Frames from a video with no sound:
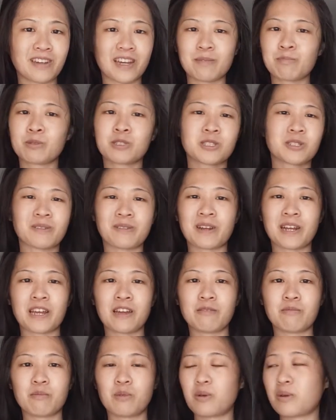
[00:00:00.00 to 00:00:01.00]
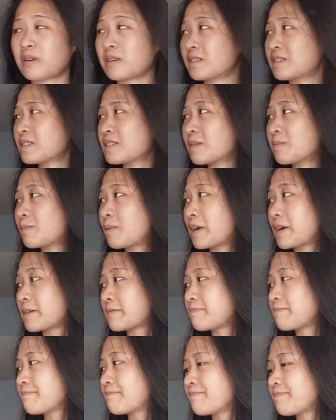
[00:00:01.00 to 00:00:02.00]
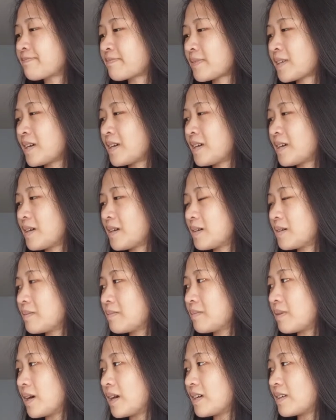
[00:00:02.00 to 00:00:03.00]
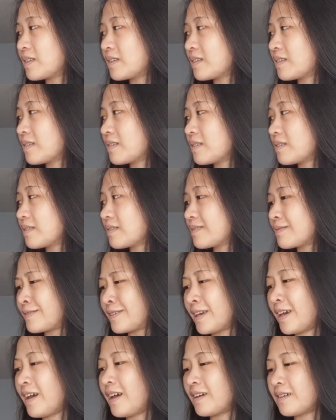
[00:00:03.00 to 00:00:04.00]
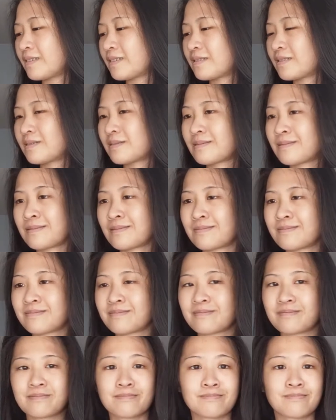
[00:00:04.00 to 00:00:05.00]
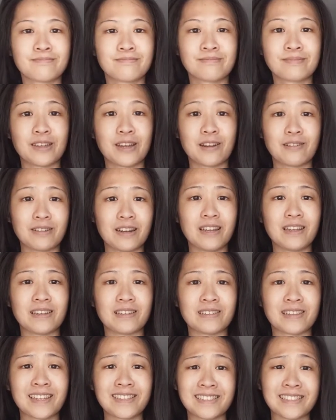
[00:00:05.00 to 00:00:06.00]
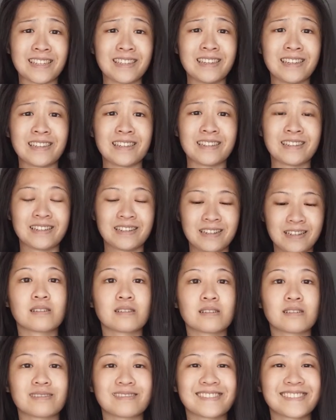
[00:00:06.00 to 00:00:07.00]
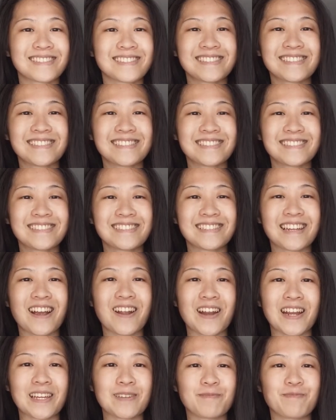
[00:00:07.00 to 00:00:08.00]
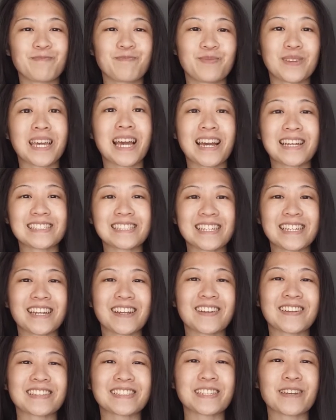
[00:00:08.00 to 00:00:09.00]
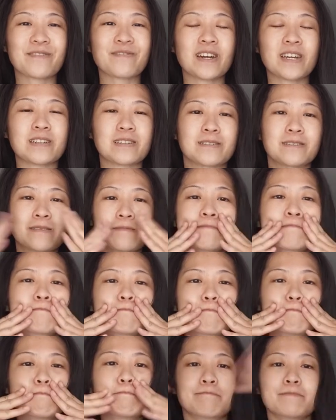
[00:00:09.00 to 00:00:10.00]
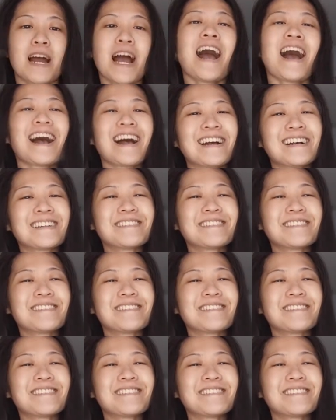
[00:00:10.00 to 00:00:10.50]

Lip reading: I'm sure I have more somewhere. But yeah. All right, that's it. All right, be kind, stay curious, have fun. Mwah.